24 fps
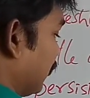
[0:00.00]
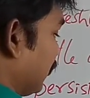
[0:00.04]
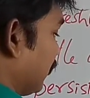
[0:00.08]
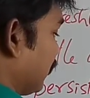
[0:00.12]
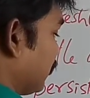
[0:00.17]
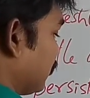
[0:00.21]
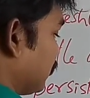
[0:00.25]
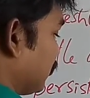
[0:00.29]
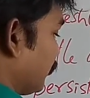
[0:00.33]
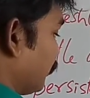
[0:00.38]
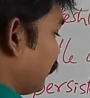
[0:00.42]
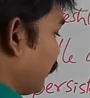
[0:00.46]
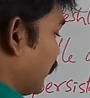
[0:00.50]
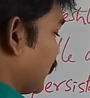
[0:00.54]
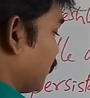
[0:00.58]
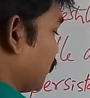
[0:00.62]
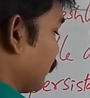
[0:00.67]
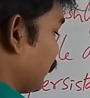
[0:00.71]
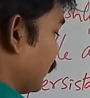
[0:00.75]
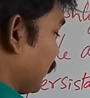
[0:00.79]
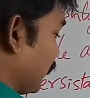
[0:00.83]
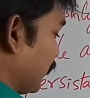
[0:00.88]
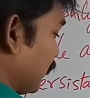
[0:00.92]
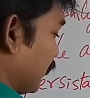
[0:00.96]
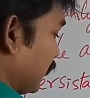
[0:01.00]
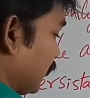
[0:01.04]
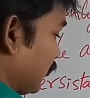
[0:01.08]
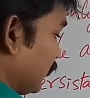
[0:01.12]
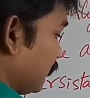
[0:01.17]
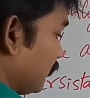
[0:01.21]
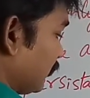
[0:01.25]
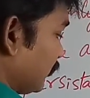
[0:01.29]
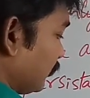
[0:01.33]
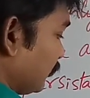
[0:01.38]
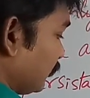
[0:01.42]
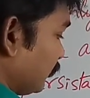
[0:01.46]
It is a
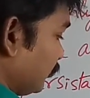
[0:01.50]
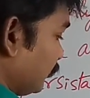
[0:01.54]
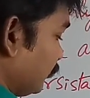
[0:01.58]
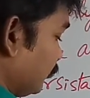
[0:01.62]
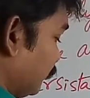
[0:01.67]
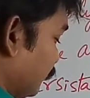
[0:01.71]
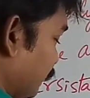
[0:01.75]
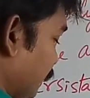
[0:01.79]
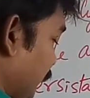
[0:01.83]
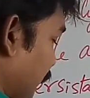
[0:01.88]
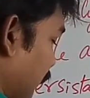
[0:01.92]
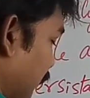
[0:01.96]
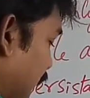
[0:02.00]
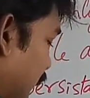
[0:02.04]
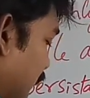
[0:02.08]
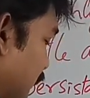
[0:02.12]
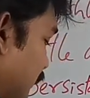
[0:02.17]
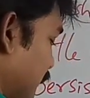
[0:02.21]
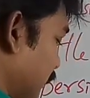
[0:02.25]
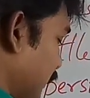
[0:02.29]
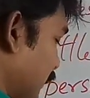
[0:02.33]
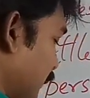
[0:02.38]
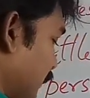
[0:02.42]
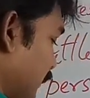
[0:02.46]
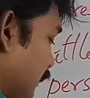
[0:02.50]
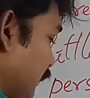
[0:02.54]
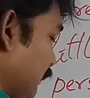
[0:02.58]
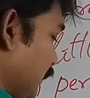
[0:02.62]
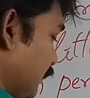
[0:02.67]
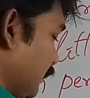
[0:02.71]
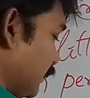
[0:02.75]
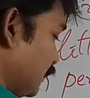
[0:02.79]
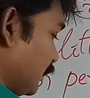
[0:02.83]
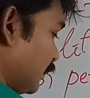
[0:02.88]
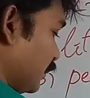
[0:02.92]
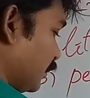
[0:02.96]
precipitate. It is a
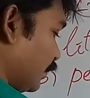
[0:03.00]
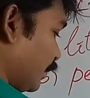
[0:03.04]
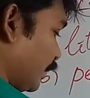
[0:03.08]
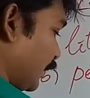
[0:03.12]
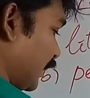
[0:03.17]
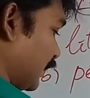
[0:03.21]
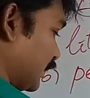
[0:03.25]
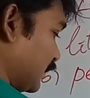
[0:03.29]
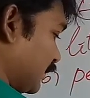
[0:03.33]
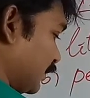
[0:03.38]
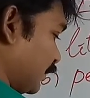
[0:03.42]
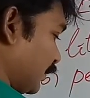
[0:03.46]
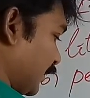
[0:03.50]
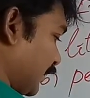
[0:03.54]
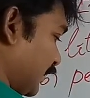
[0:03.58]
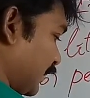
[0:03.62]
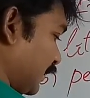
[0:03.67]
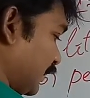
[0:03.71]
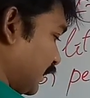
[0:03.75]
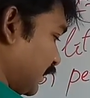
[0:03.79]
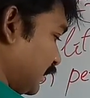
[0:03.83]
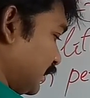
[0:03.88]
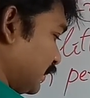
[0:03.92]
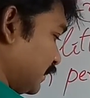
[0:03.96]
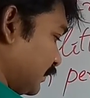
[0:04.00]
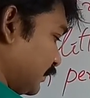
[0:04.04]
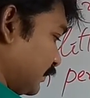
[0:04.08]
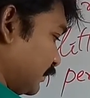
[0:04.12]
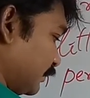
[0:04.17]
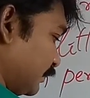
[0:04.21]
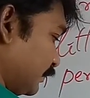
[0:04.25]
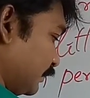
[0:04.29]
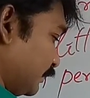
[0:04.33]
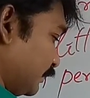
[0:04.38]
precipitate.